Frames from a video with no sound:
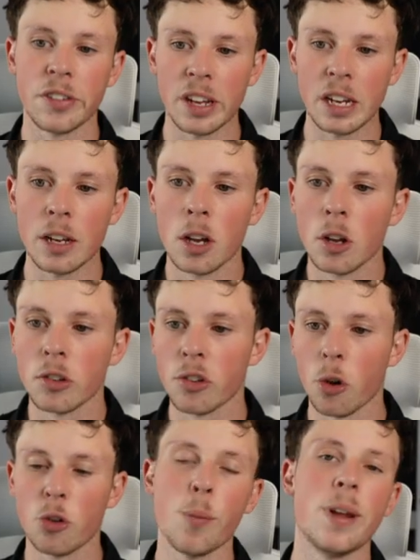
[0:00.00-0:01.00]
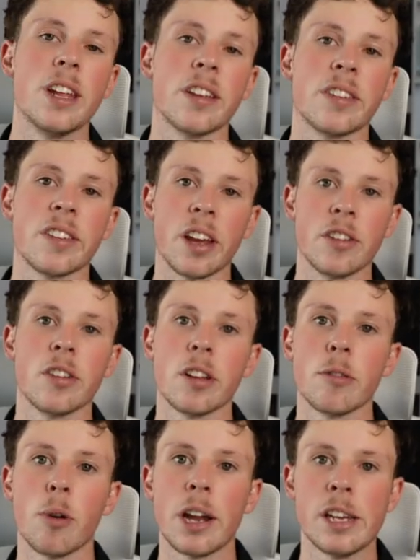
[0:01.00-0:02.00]
see social media scheduler
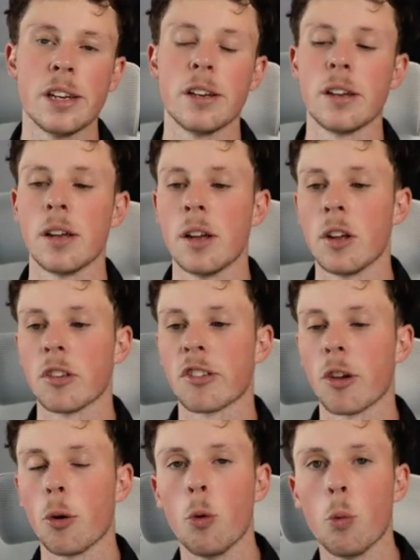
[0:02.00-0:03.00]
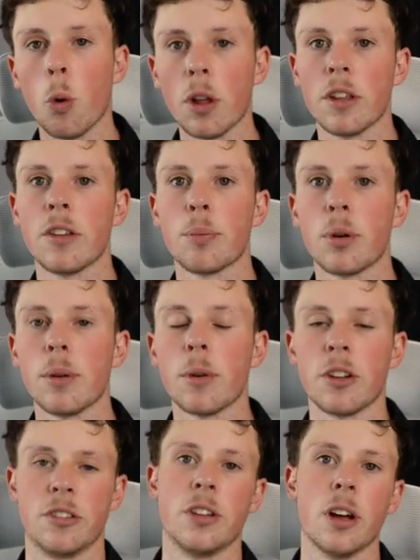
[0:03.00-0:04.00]
right here. So what this pretty
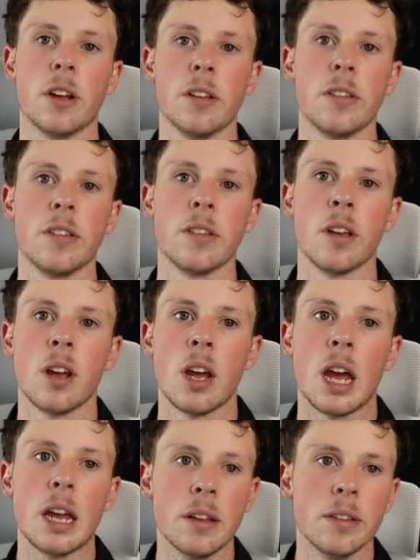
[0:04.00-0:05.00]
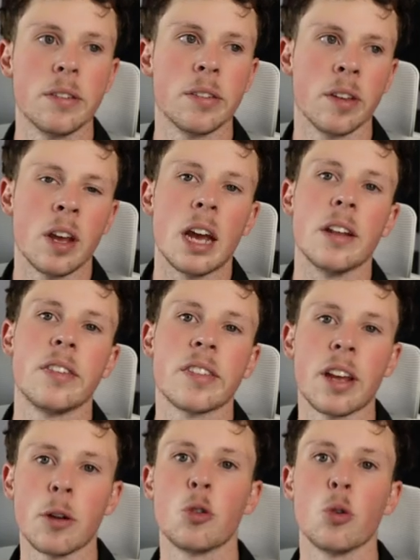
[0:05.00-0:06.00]
much does is it
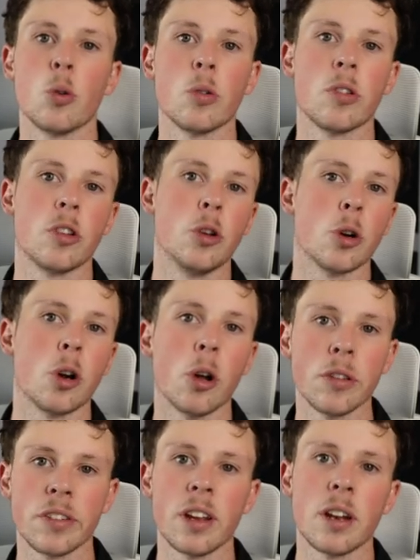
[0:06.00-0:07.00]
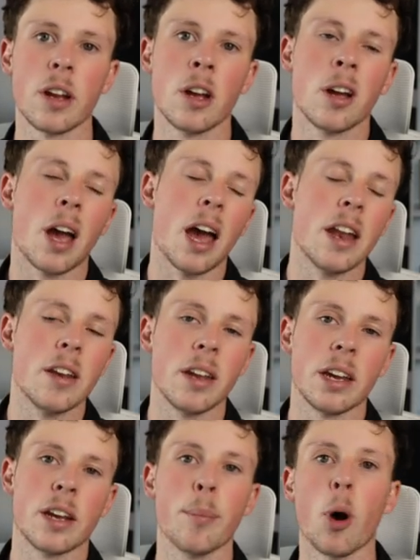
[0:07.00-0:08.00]
schedules your content and
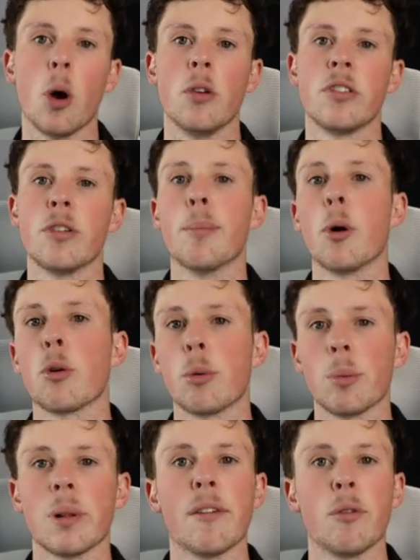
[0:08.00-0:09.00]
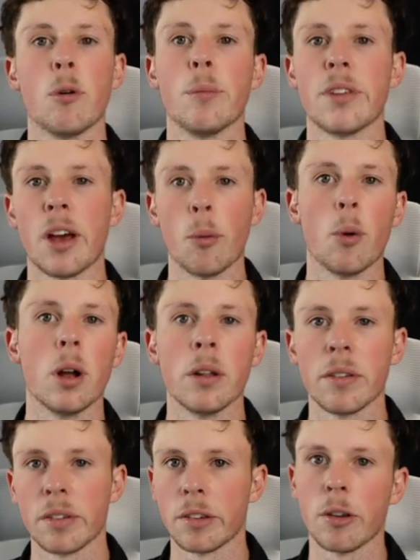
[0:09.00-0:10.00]
it can post to multiple platforms at
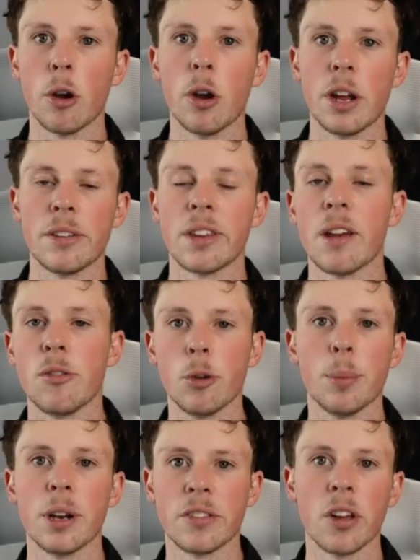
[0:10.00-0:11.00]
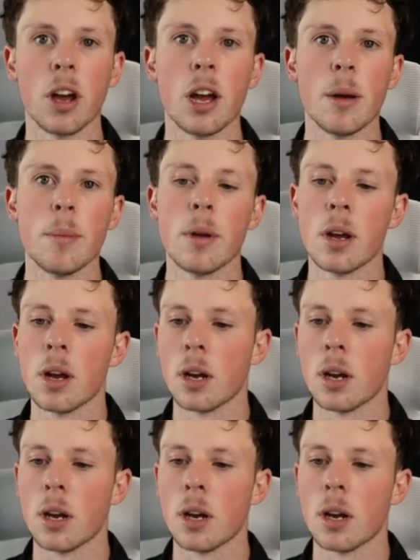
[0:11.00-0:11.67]
once. So it saves you a bit of time